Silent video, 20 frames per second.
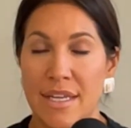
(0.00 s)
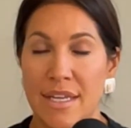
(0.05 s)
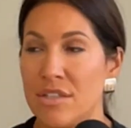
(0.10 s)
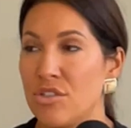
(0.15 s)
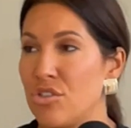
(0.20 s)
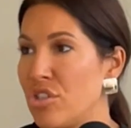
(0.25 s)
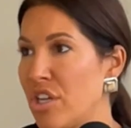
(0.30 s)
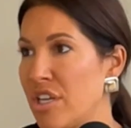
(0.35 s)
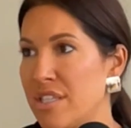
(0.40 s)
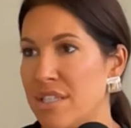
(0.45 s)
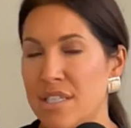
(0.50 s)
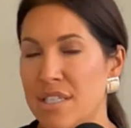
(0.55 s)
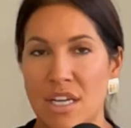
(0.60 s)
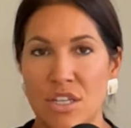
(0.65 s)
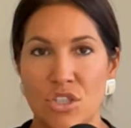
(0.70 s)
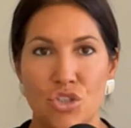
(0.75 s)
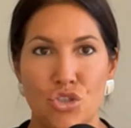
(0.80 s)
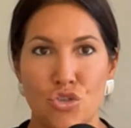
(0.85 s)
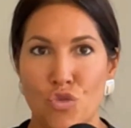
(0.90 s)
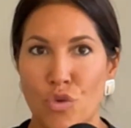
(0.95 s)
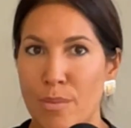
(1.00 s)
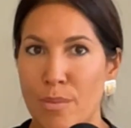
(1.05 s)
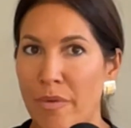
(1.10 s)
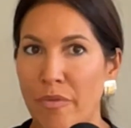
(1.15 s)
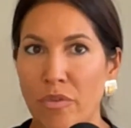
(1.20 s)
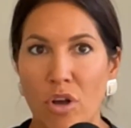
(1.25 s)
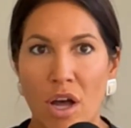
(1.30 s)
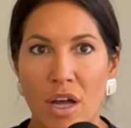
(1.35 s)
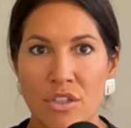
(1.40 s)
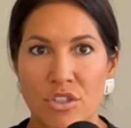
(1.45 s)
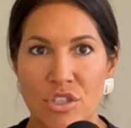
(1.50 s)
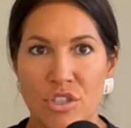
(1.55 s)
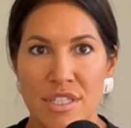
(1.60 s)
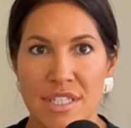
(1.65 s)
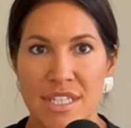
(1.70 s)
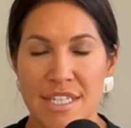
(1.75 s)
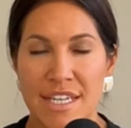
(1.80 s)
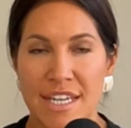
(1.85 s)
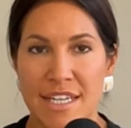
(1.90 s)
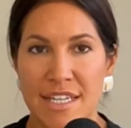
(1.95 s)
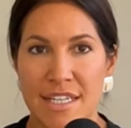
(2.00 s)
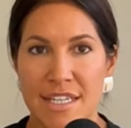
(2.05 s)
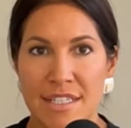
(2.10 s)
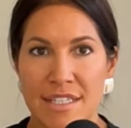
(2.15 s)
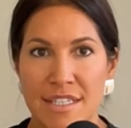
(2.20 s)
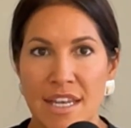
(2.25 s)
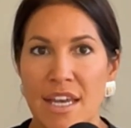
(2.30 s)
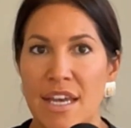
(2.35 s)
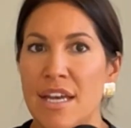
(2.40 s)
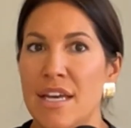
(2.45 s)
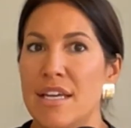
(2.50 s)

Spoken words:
It's just a stream of consciousness.